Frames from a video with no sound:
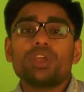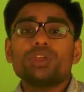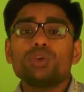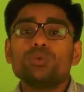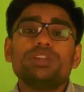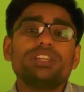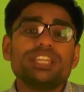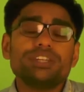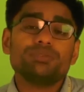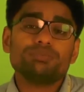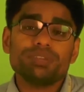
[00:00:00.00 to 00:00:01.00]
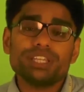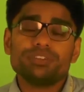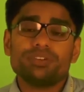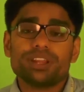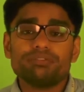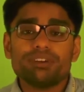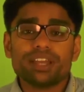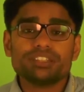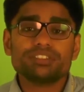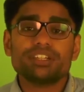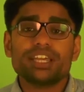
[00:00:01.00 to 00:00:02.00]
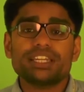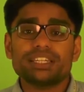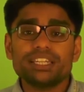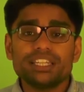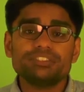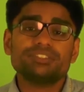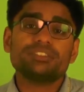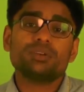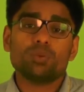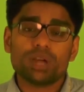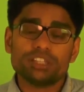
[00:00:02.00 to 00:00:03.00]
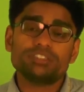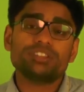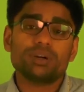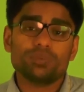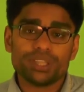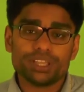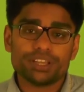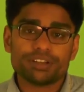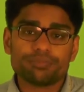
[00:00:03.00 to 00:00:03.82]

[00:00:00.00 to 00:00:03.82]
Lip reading: You will need to meet your advisor at least once a week.